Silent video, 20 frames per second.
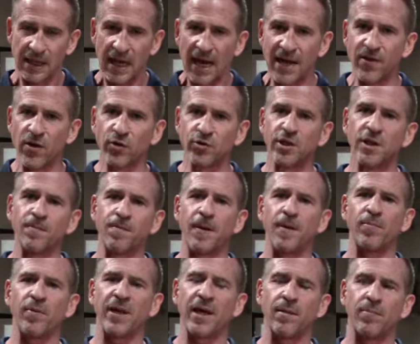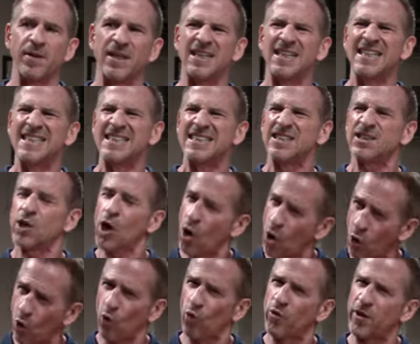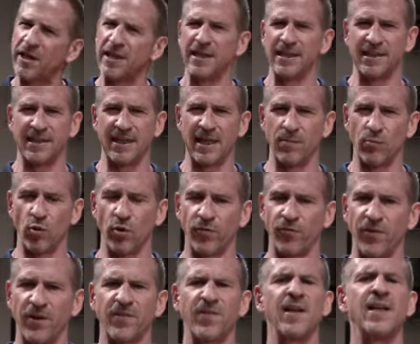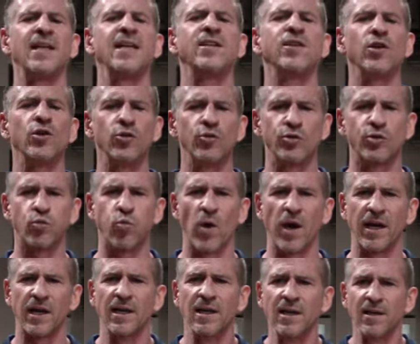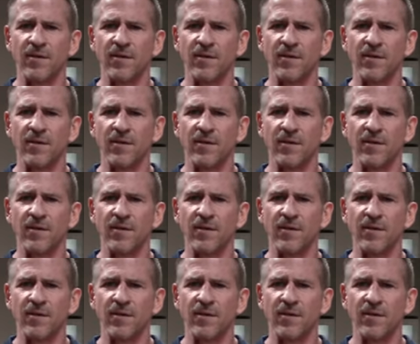And those are the people that have been told they need to get more fit. They need to lose weight.